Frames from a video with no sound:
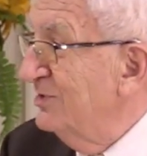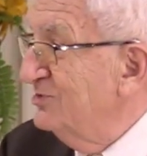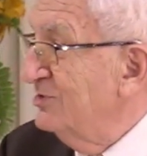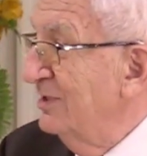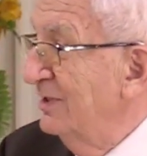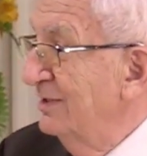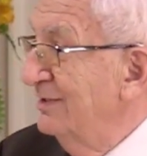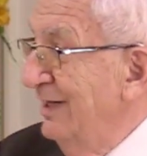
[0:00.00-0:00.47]

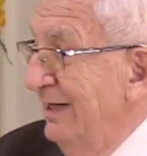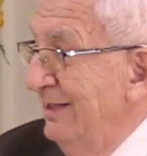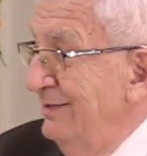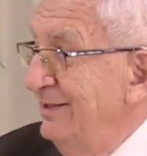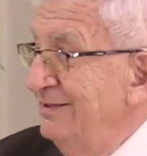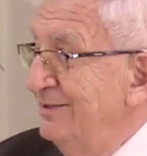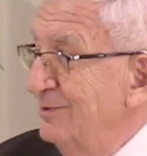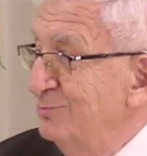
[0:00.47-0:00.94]
And for
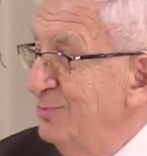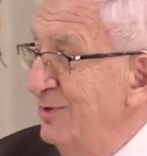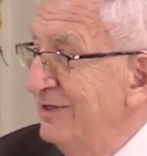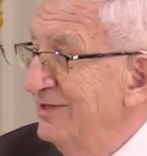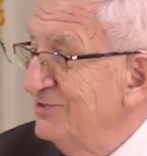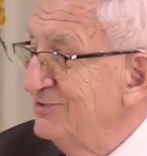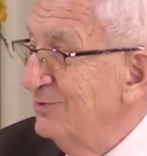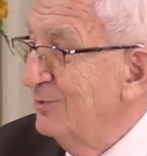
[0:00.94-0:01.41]
some
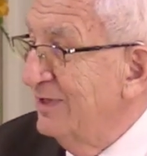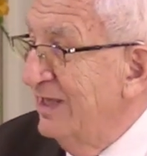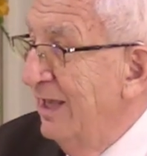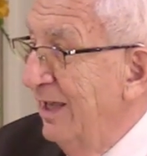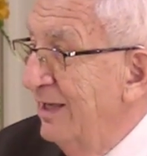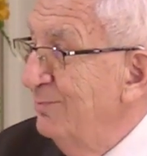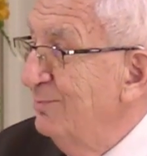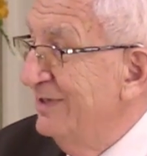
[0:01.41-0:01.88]
reason,
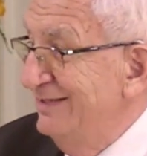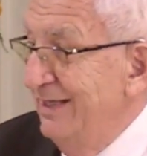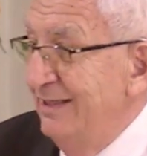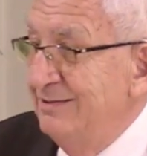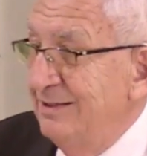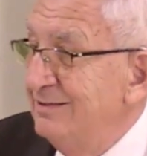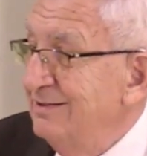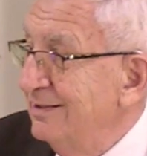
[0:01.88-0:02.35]
the
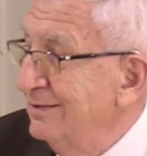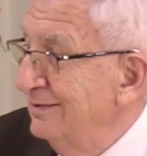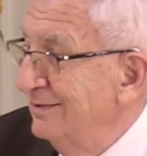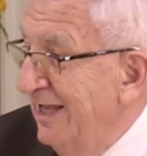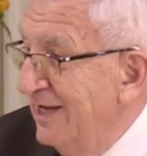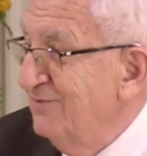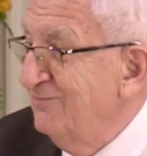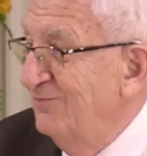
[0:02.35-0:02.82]
children didn't
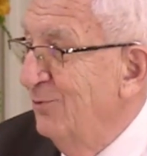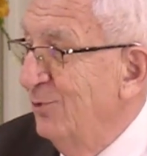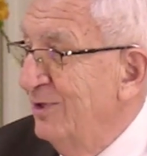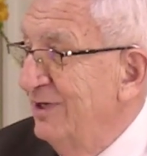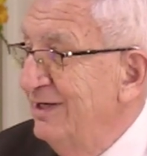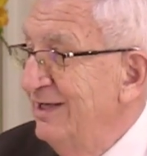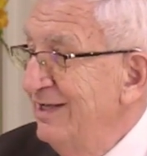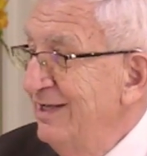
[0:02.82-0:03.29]
like the
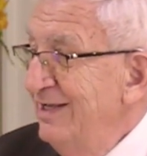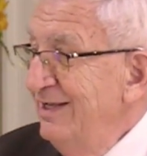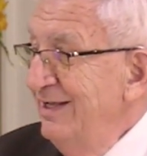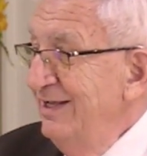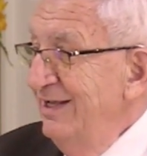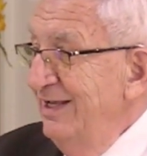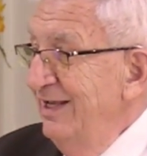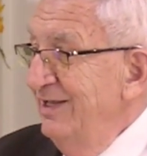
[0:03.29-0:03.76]
Swiss bread.
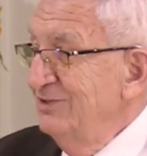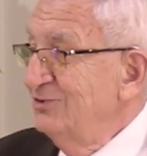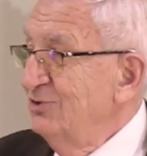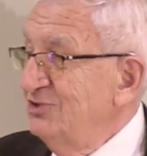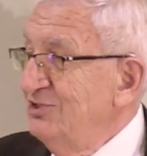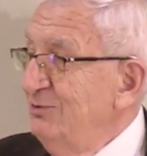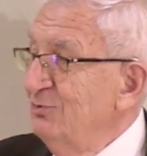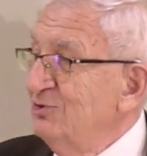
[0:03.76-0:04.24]
I don't know
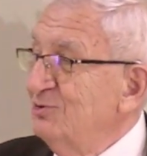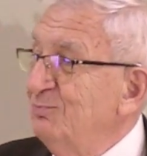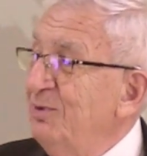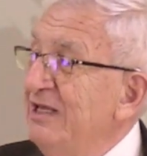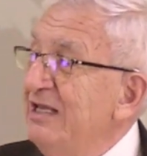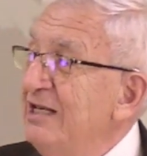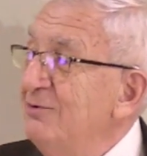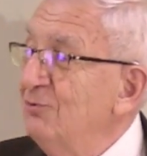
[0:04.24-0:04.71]
why.
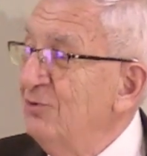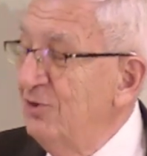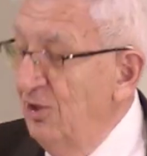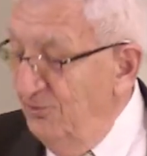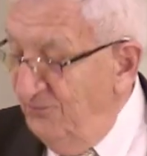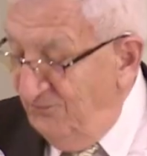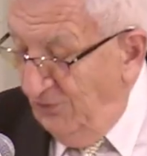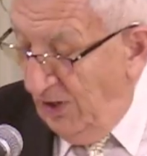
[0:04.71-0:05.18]
I've been to
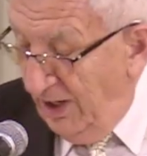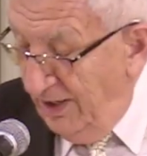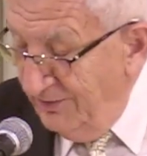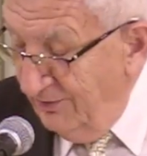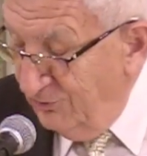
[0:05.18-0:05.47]
Switzerland.